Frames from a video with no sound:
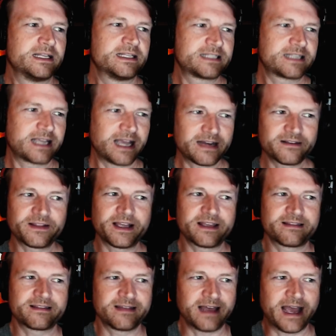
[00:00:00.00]
it's kind of
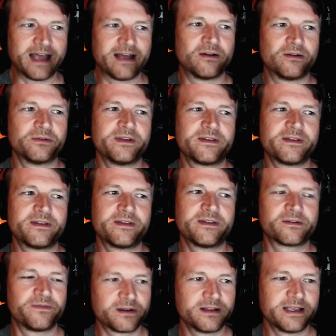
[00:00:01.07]
like that, only they were
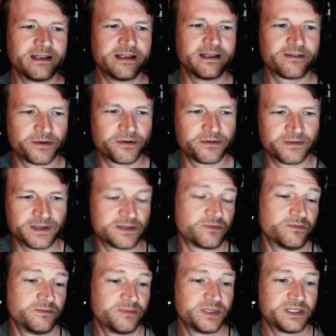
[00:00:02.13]
funneling it through
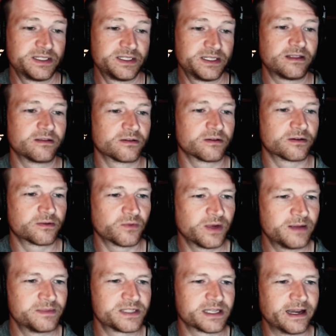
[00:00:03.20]
this particular
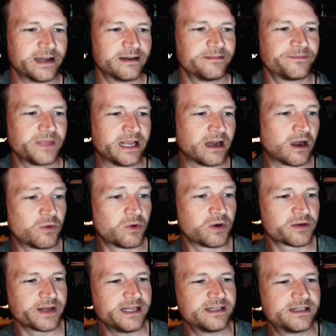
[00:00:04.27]
website. And I want
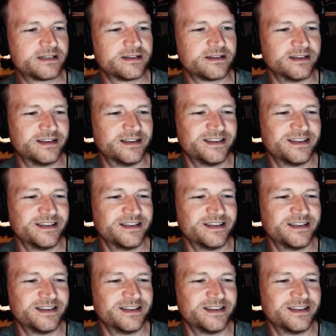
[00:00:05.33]
to read to you,